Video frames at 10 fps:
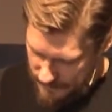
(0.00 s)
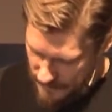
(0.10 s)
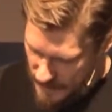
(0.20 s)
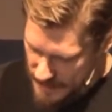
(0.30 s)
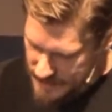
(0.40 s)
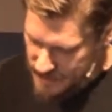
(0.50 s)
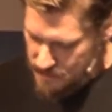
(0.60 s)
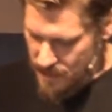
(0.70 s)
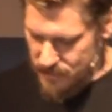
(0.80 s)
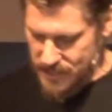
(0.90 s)
God said to
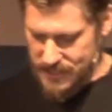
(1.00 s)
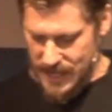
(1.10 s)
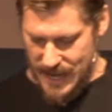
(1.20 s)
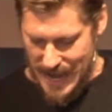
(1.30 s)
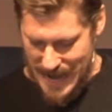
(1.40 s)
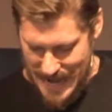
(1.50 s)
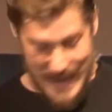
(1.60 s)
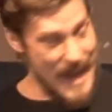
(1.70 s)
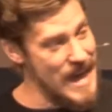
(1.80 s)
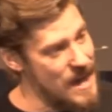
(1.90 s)
Moses, I
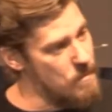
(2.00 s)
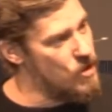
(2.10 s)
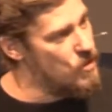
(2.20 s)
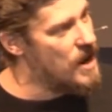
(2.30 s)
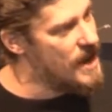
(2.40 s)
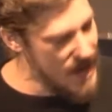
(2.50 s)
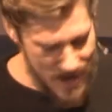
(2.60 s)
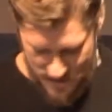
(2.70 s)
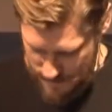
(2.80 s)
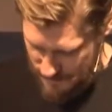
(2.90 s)
am who I
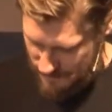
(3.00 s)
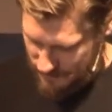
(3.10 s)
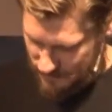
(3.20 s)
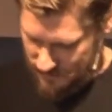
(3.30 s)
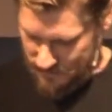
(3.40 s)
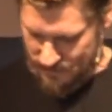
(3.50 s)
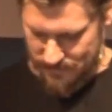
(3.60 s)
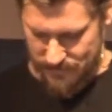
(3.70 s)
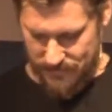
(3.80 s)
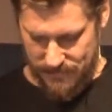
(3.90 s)
am.
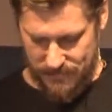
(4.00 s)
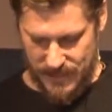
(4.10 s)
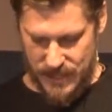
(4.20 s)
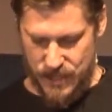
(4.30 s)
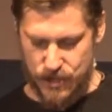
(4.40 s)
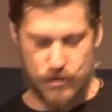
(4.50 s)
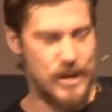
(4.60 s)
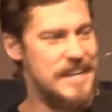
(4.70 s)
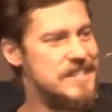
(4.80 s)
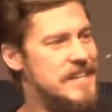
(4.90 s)
Another
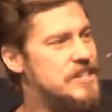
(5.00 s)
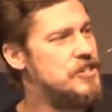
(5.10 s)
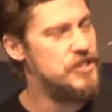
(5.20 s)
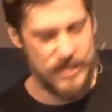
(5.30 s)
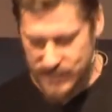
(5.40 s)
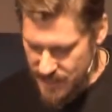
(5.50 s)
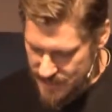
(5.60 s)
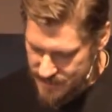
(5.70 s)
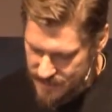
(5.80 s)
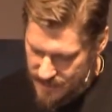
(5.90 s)
translation just
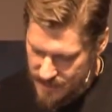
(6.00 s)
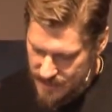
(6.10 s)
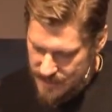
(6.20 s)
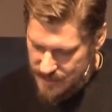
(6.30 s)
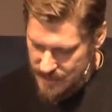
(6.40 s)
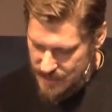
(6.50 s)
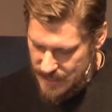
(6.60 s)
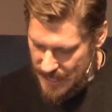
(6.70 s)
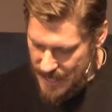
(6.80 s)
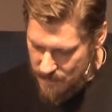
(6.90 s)
says,
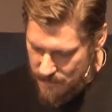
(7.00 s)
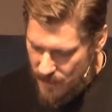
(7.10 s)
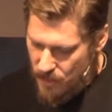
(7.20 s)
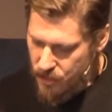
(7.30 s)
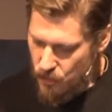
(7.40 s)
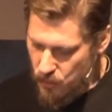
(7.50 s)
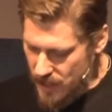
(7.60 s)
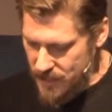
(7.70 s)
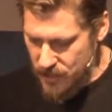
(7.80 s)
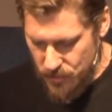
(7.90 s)
I am the
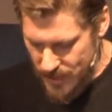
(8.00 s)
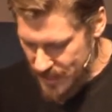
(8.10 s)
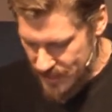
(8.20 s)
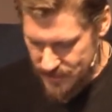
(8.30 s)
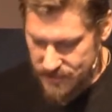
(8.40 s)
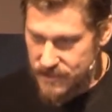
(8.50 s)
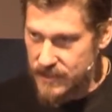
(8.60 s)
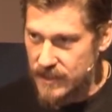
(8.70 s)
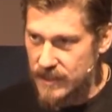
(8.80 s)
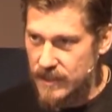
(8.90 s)
one who is,
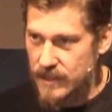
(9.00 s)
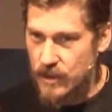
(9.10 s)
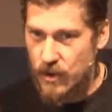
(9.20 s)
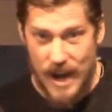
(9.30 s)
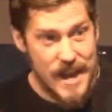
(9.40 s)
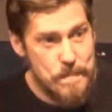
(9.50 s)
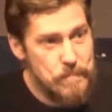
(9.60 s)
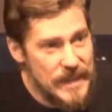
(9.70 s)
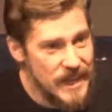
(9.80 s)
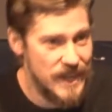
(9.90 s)
or I am
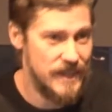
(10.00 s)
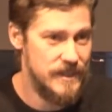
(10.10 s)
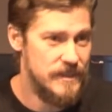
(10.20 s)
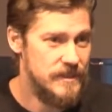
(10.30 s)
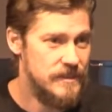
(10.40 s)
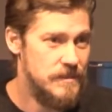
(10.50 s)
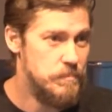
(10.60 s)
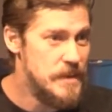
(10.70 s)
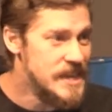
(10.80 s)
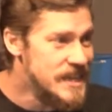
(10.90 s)
being,
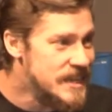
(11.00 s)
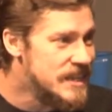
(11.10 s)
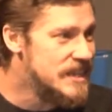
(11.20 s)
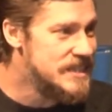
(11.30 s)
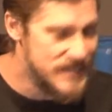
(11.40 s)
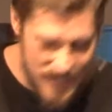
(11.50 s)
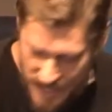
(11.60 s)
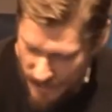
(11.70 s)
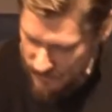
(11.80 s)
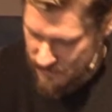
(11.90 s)
being itself.